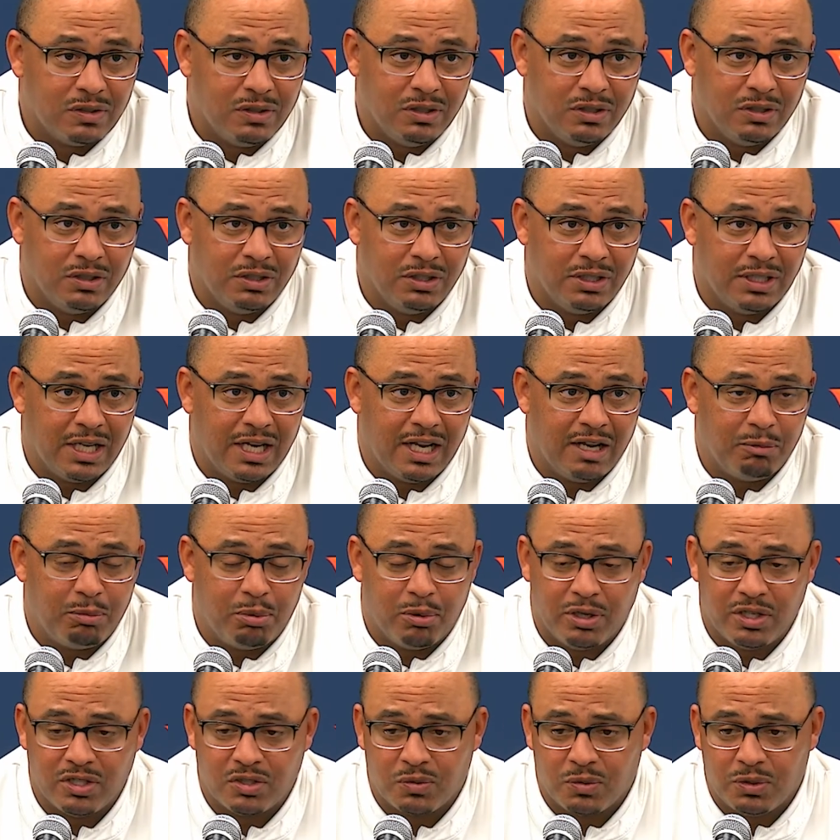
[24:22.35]
You know, you gotta have
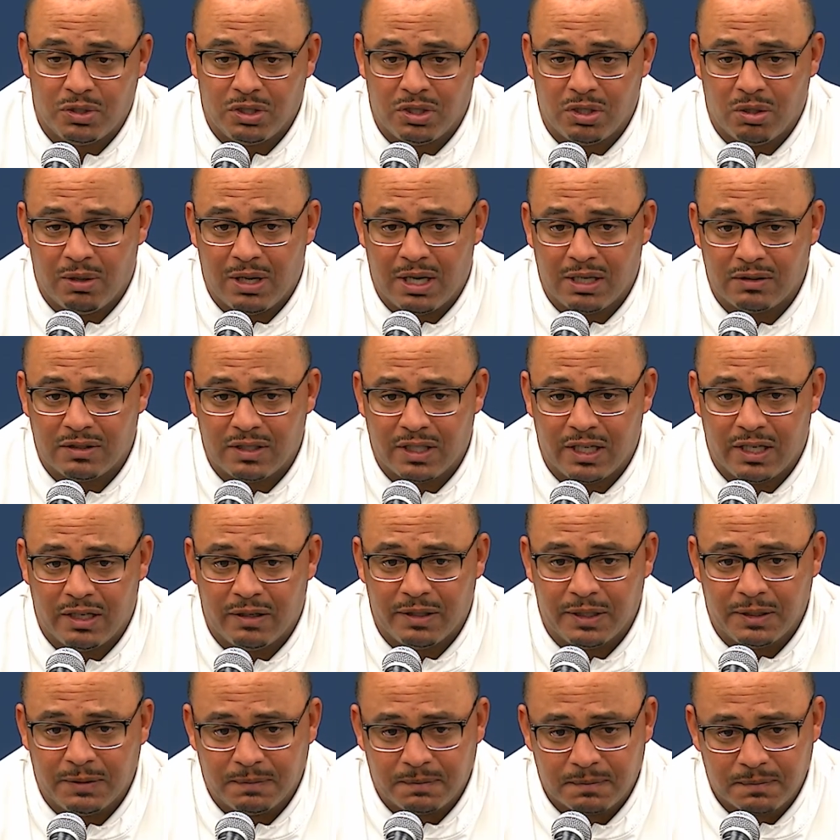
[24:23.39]
points when you go out there,
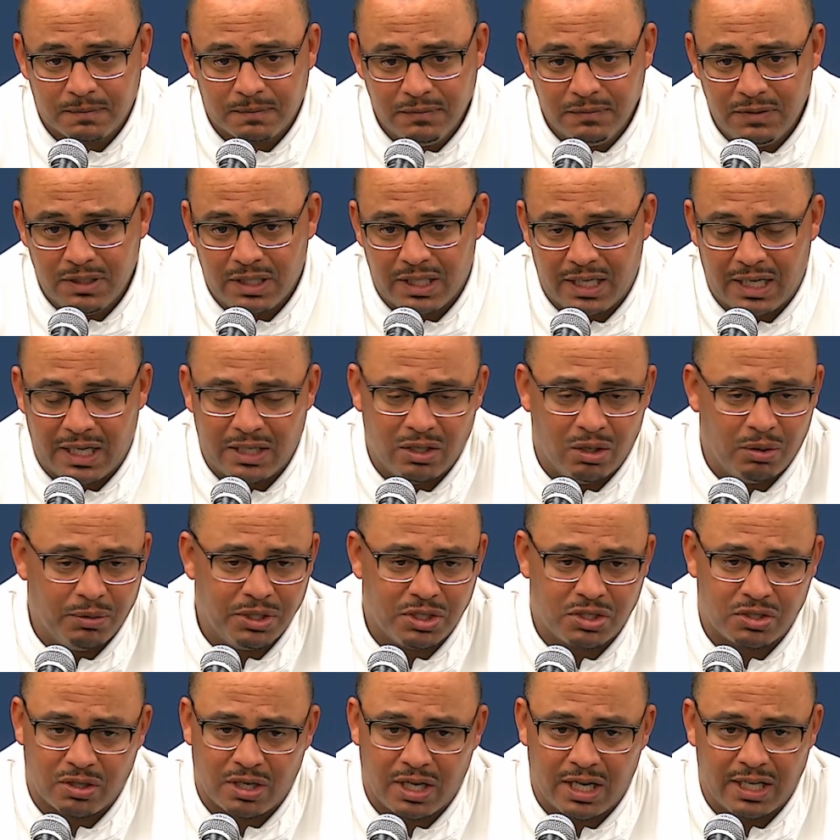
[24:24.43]
and I know
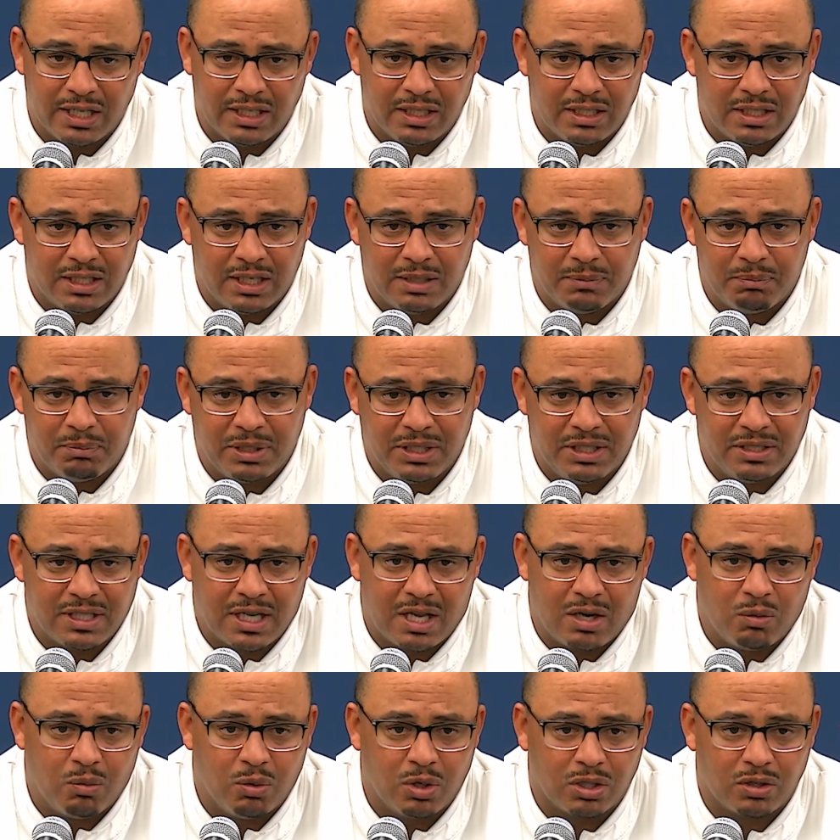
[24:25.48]
he's trying, but he's
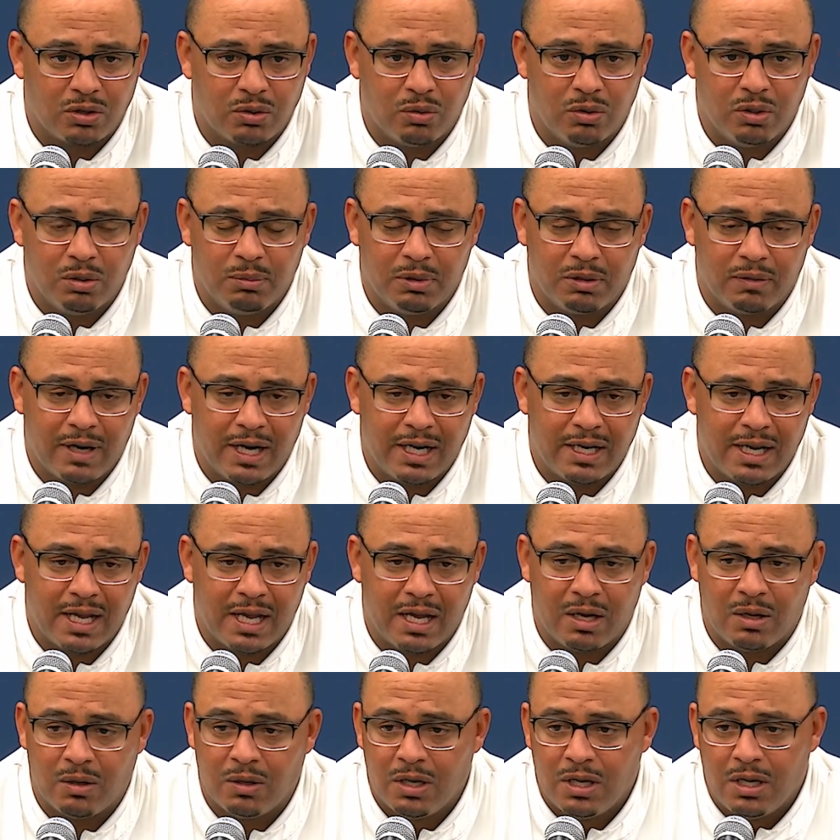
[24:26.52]
got to work through it. But right
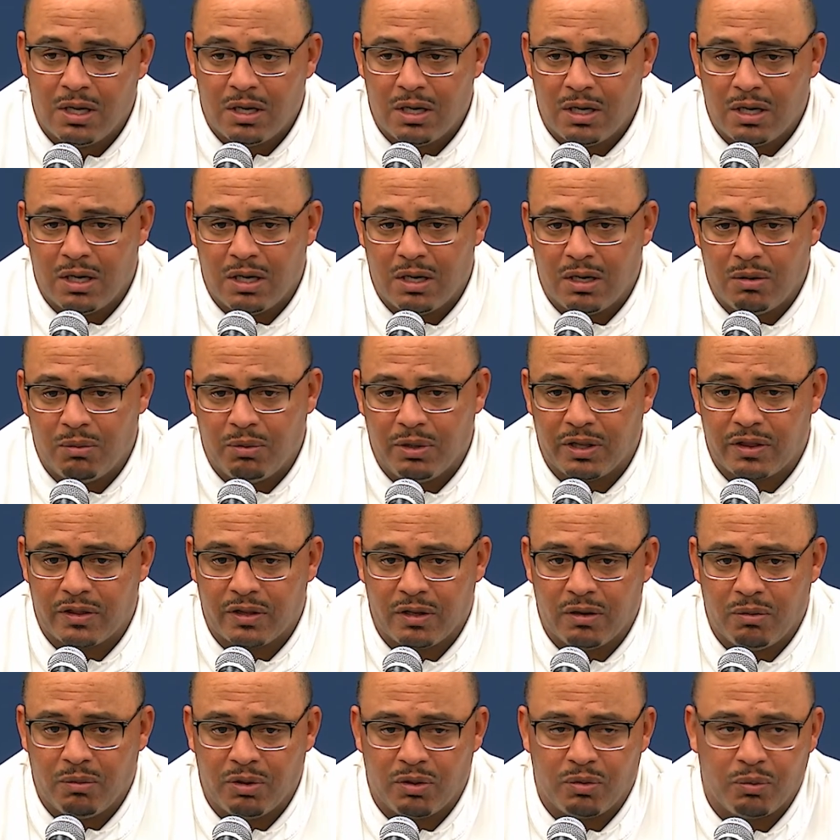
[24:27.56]
now, with
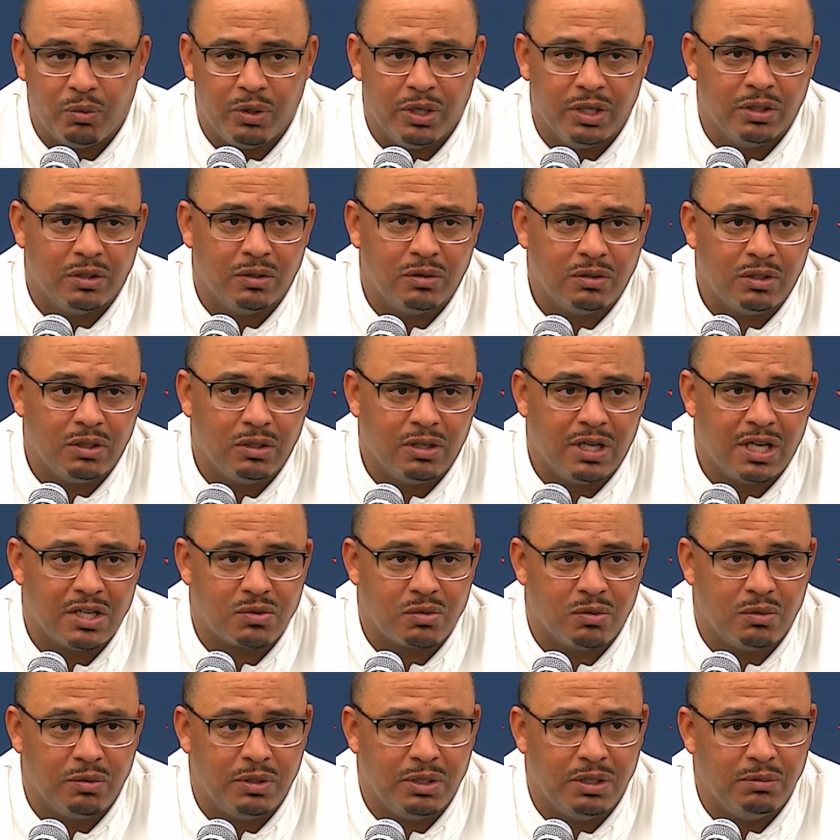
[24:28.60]
Will, you know, that's
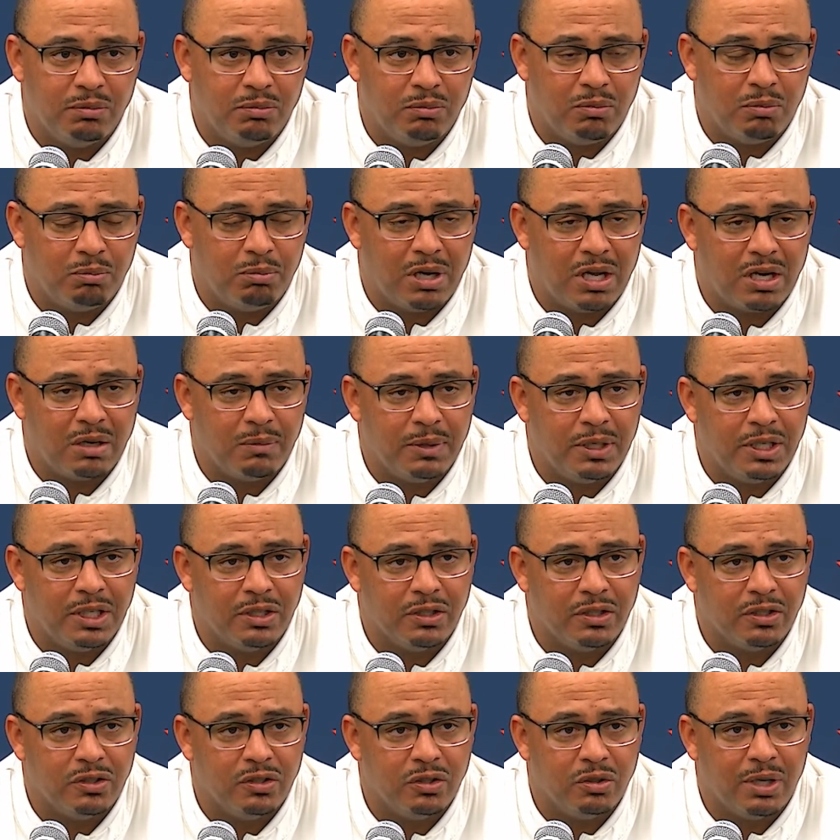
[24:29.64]
what we brought him in here
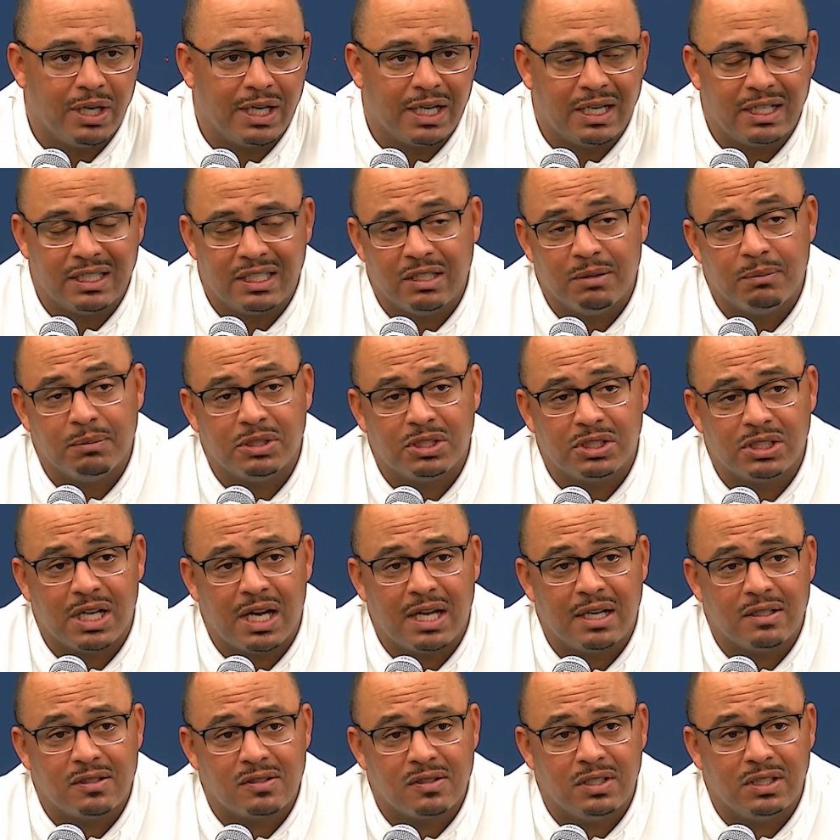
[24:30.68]
to do. I got to give him a
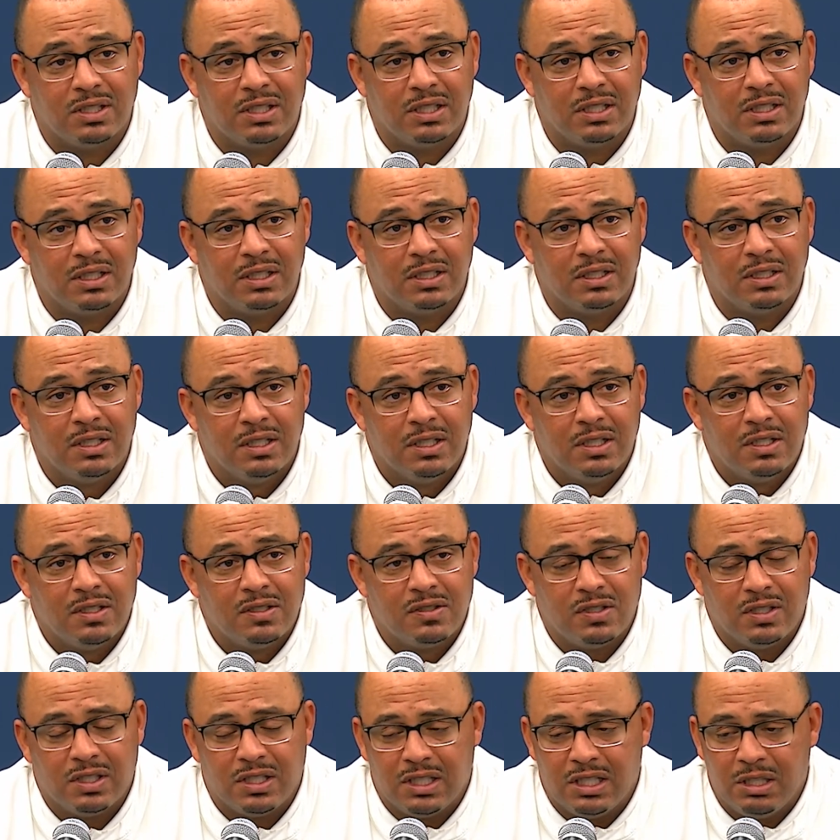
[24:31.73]
shot to see can
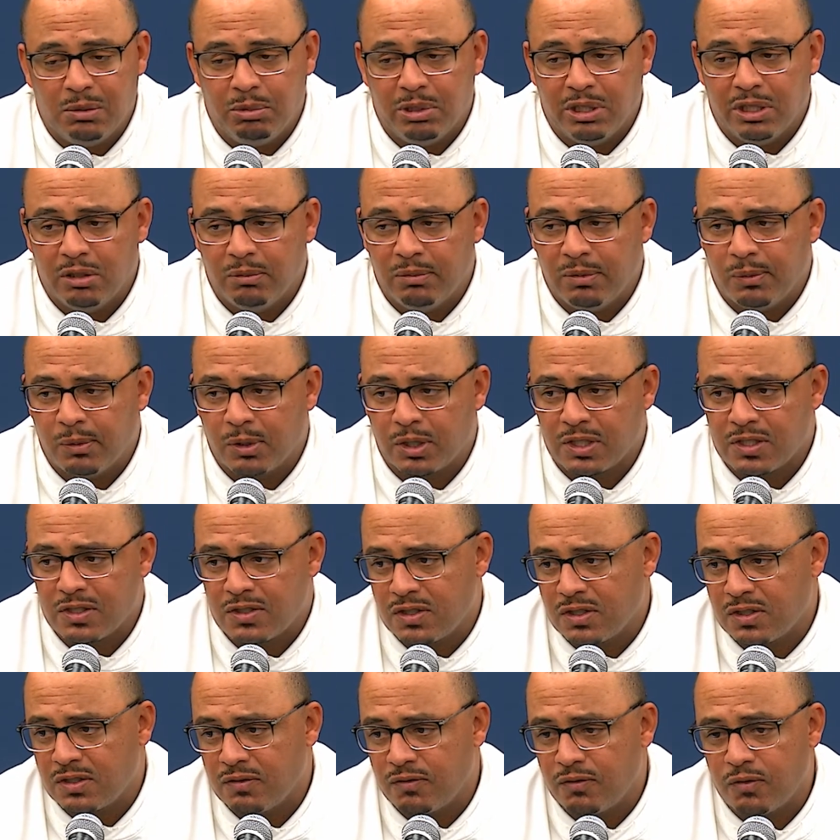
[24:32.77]
he be a little bit more
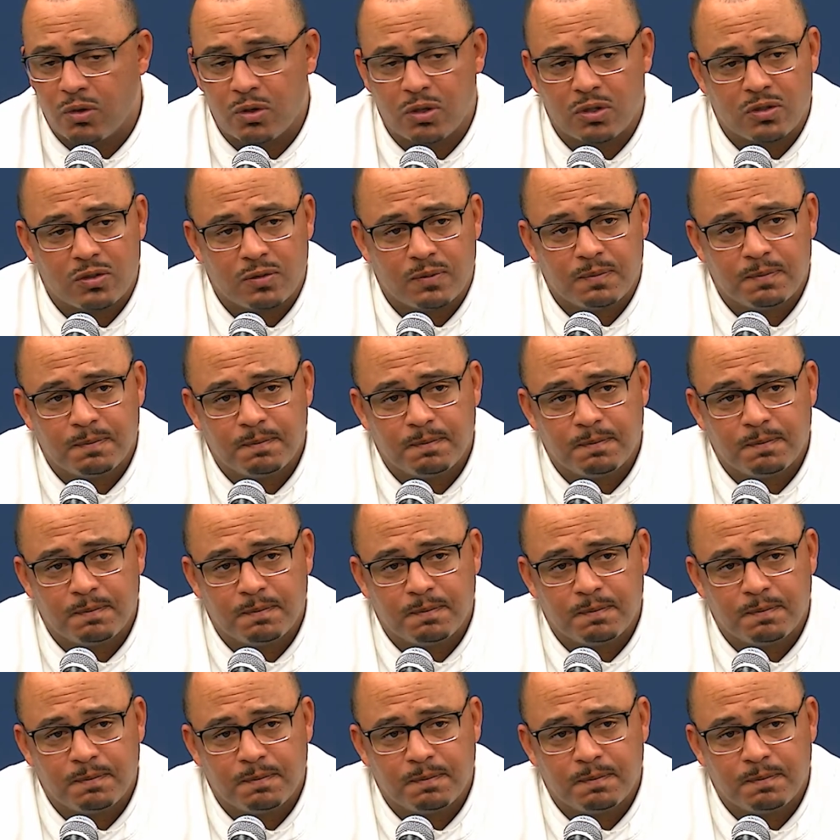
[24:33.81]
consistent for us.